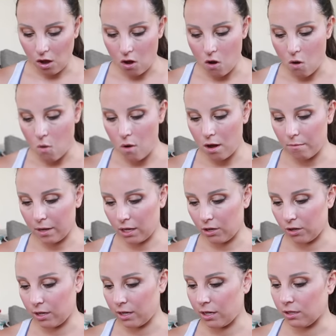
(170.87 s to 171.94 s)
Oh my
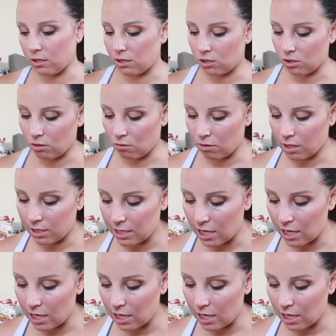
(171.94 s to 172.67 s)
goodness. So this